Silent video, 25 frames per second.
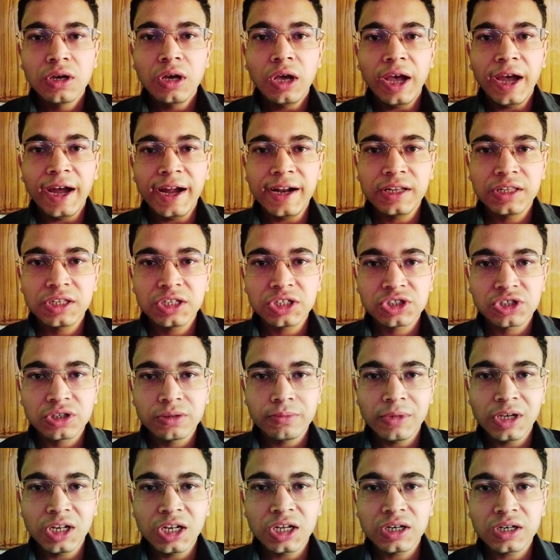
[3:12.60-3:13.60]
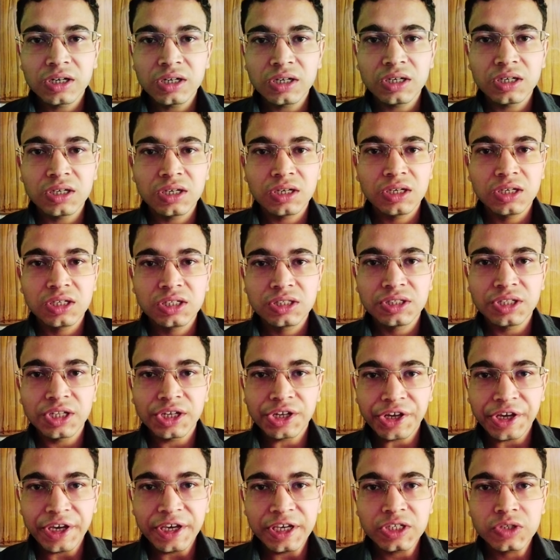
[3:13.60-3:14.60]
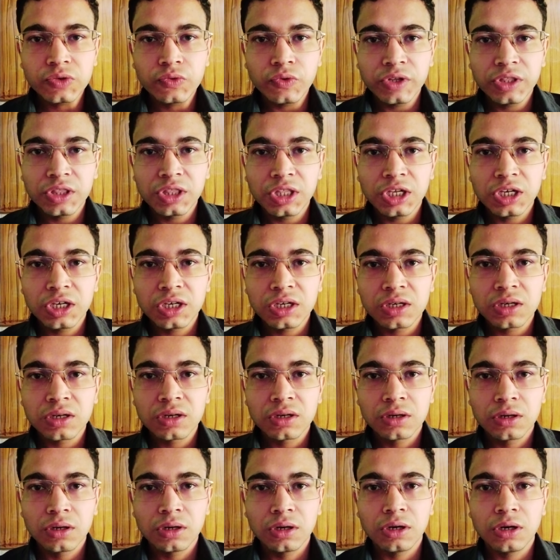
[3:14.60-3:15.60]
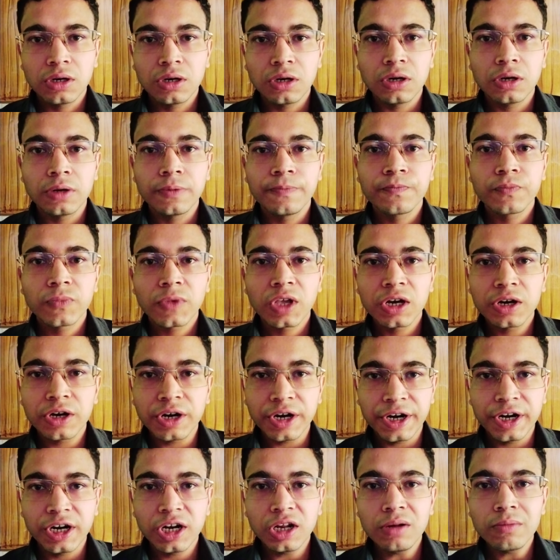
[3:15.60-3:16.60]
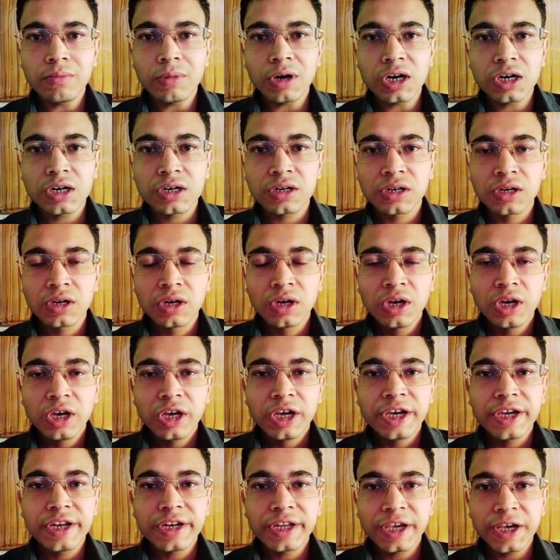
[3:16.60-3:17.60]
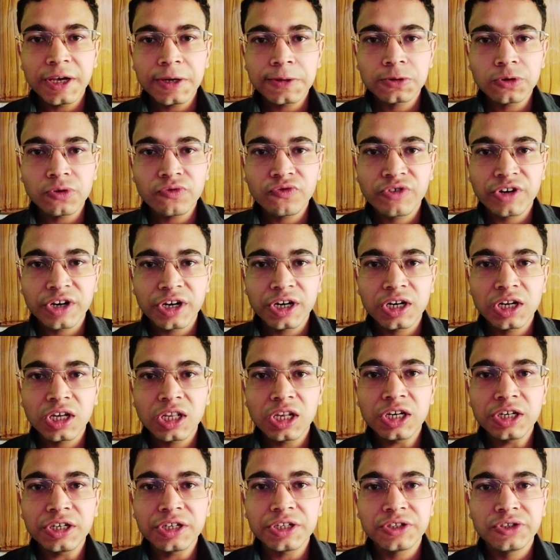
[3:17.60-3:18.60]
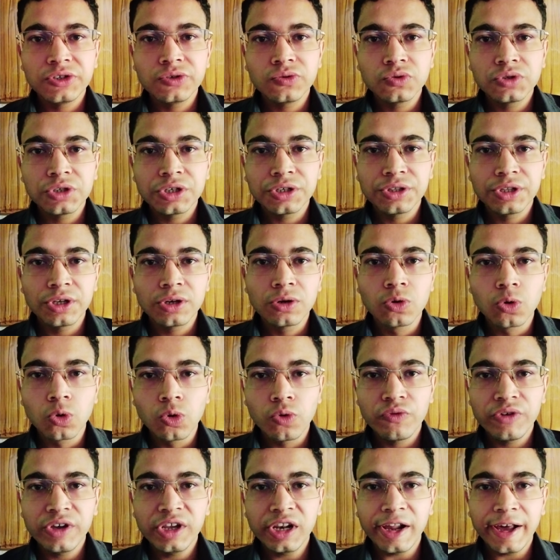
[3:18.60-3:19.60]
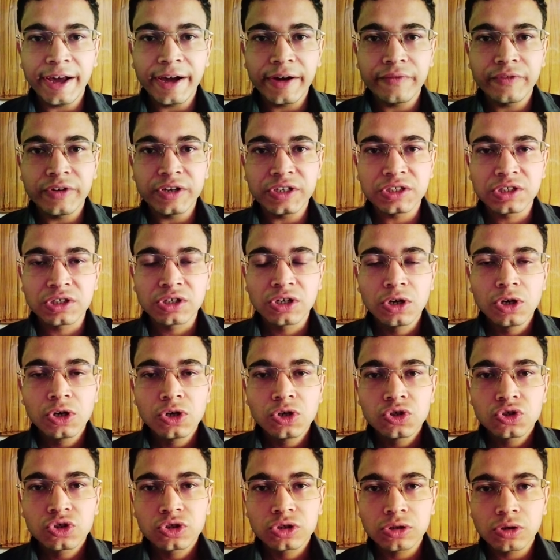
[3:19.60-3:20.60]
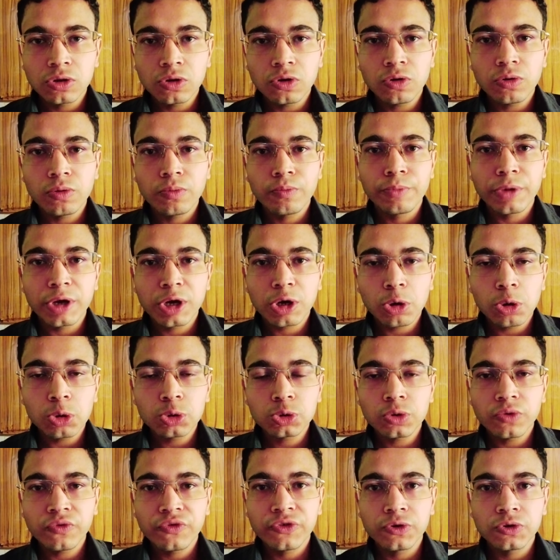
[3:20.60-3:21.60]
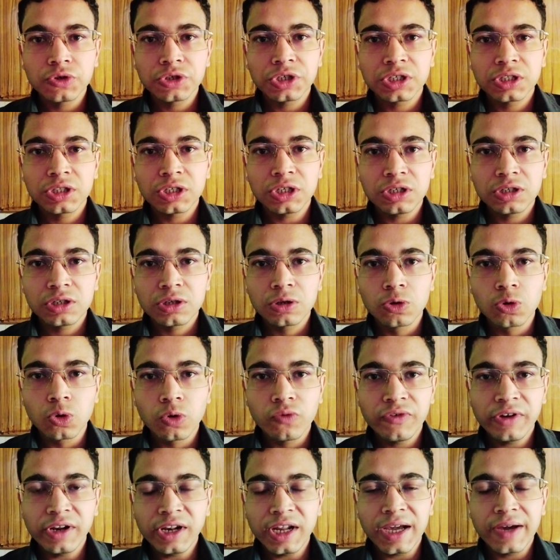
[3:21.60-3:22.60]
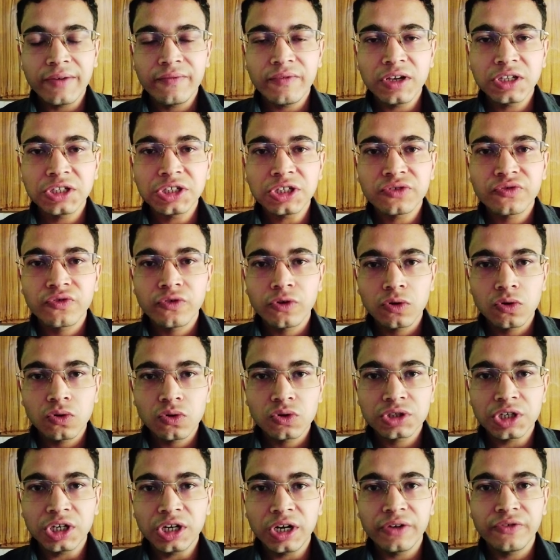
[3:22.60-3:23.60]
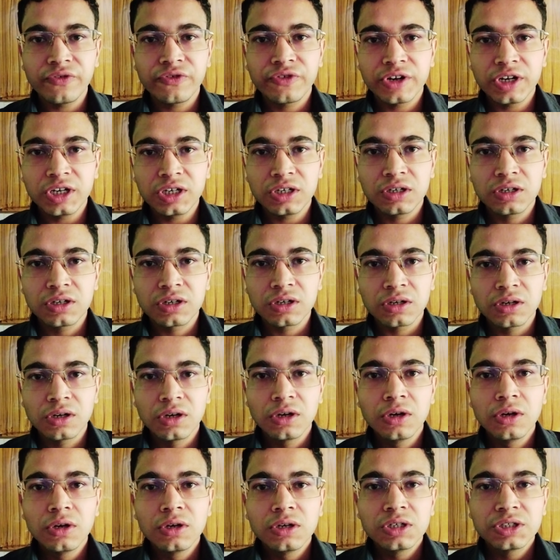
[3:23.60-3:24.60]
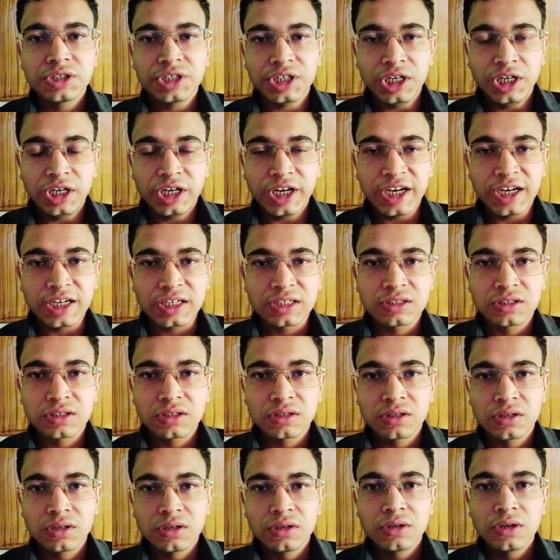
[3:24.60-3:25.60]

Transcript: And the similar is the case with the Gradle, but in case of Gradle it is using the Groovy language. So because of using the Groovy language, it follows a different syntax.